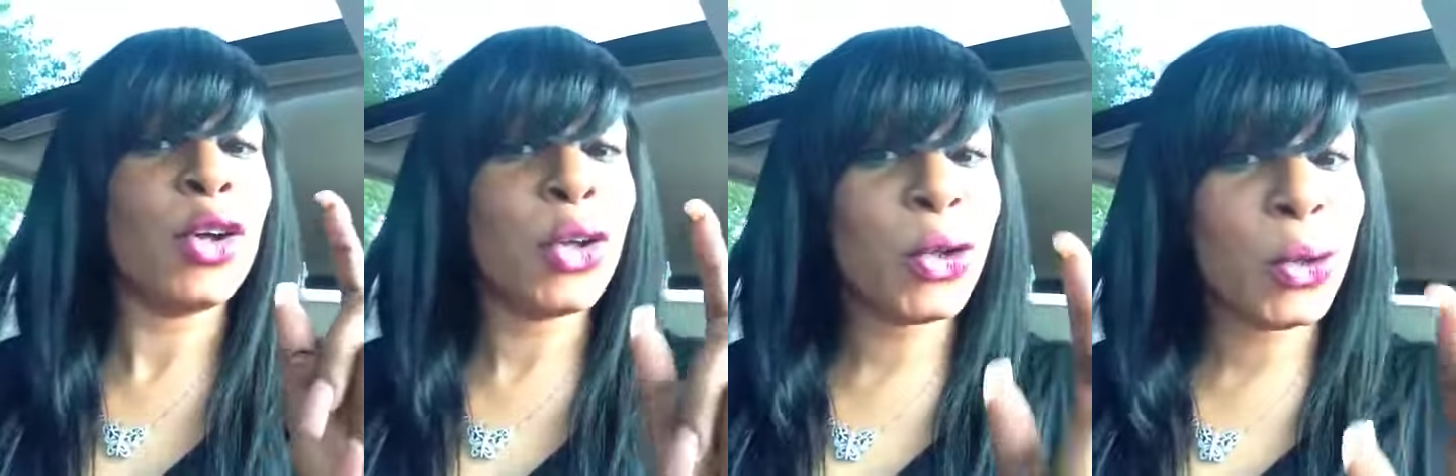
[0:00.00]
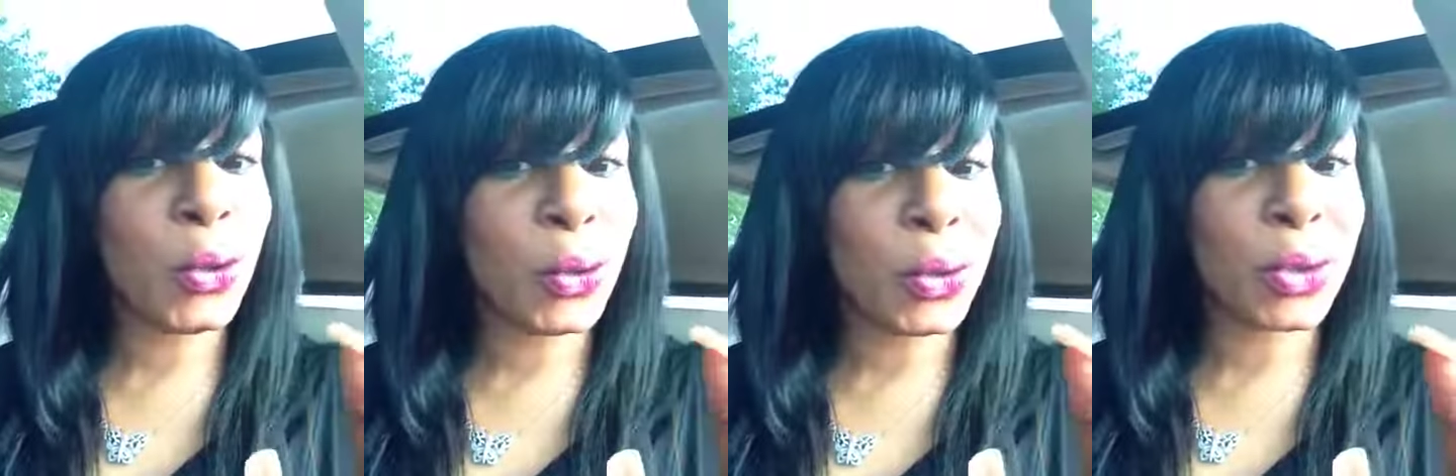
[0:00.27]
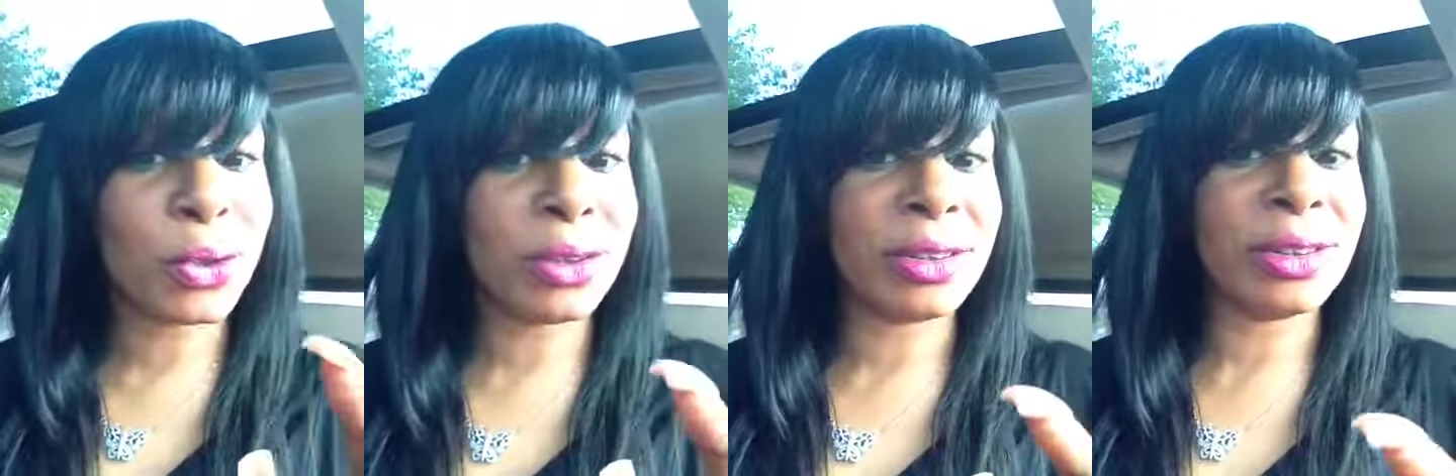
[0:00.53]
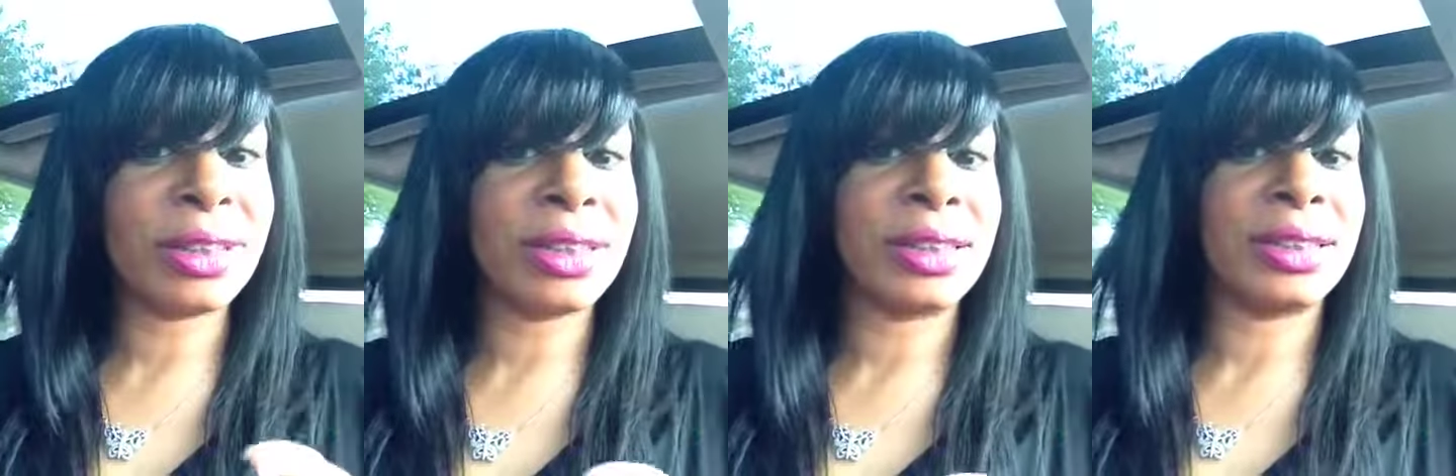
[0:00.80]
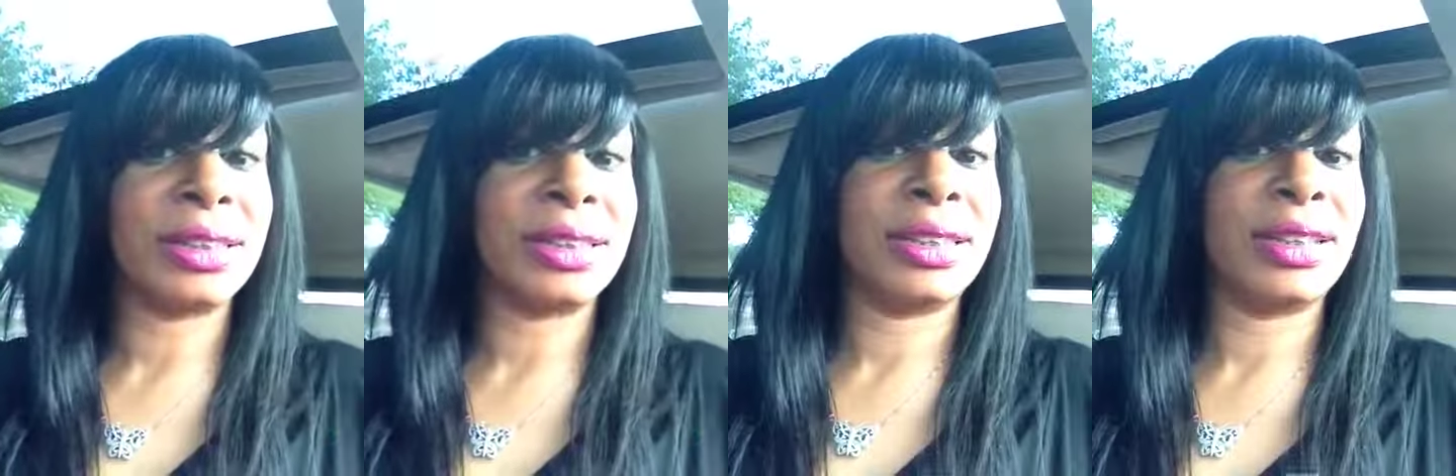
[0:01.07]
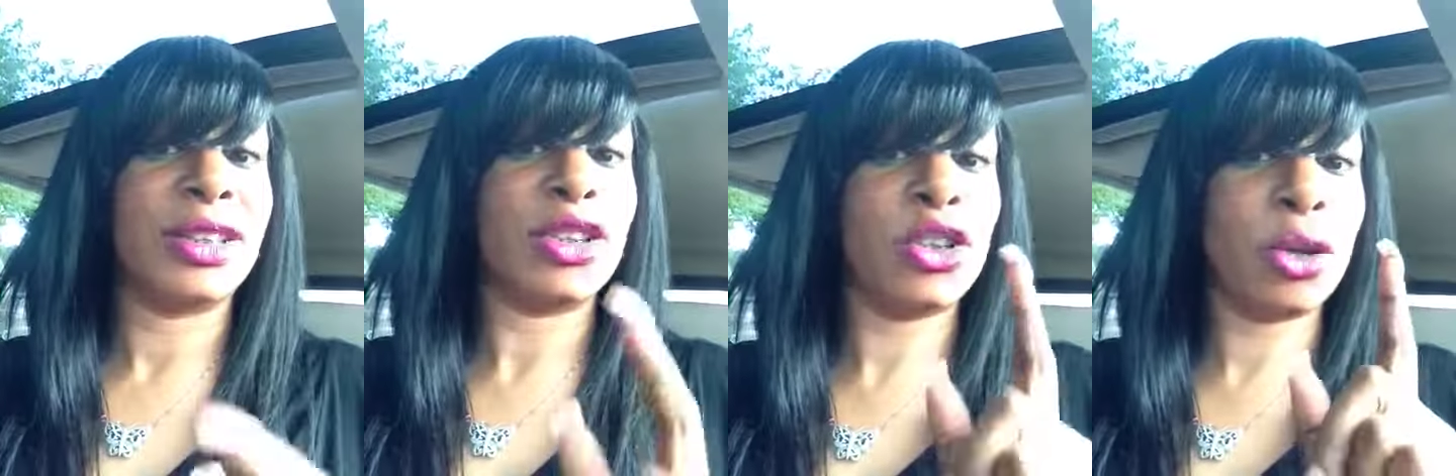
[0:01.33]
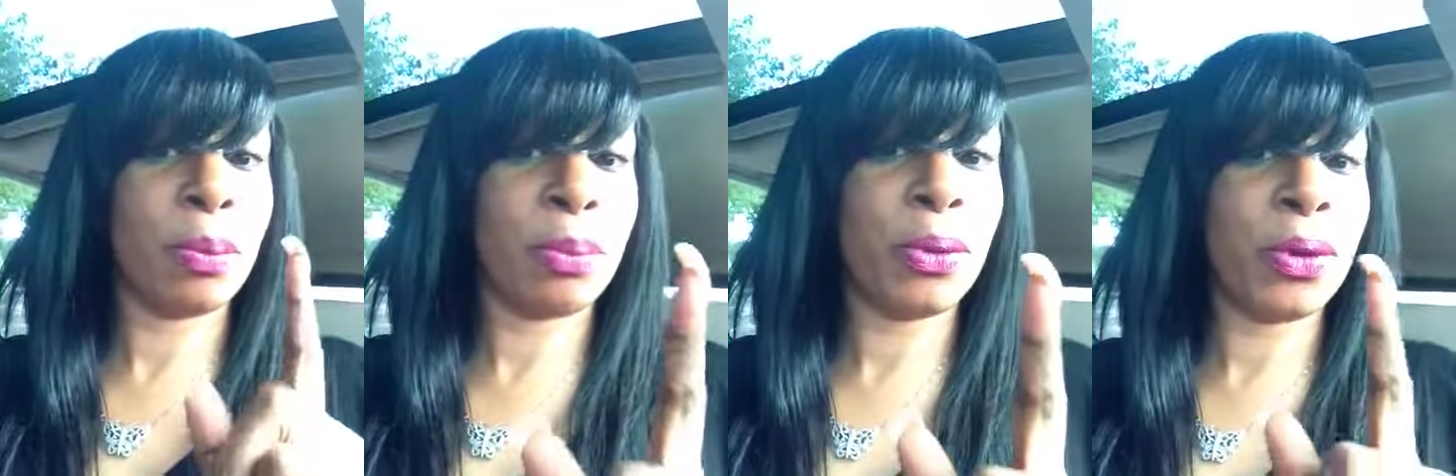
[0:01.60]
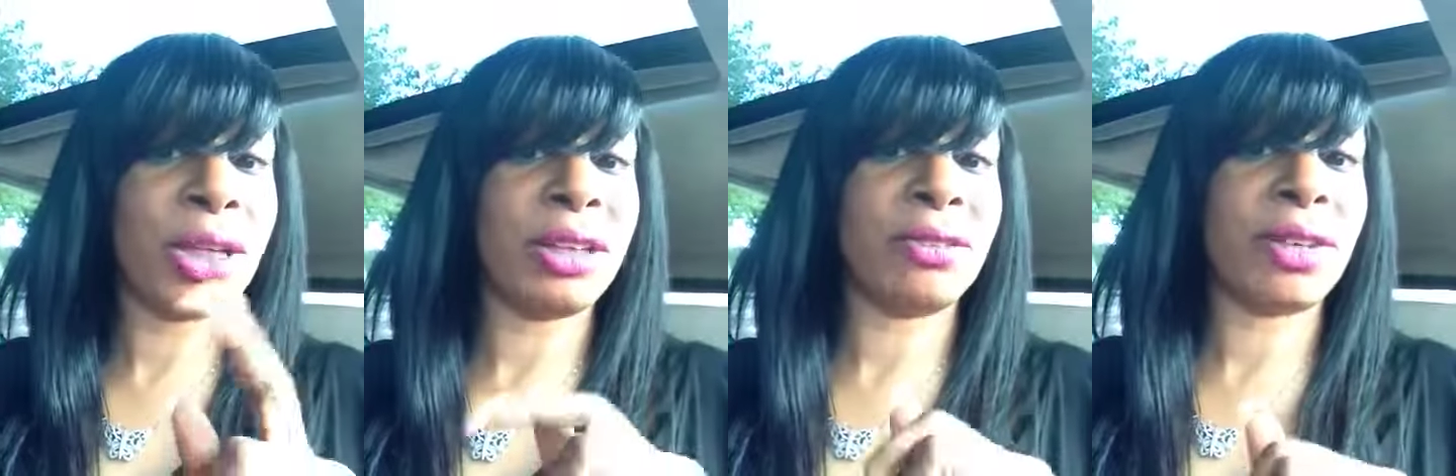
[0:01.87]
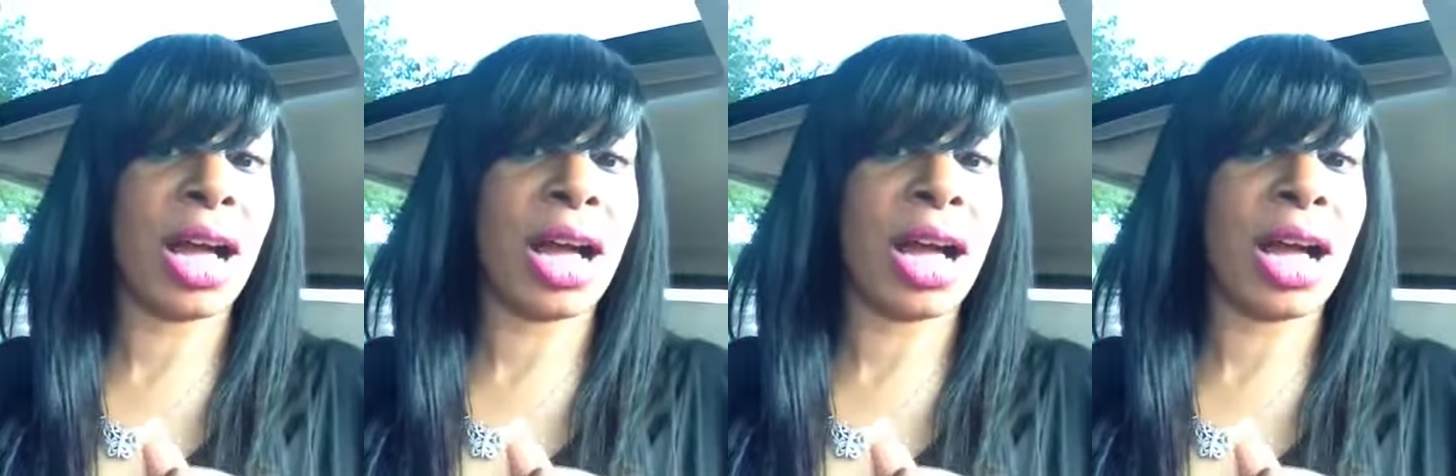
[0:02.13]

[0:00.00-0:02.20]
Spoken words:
Google your point of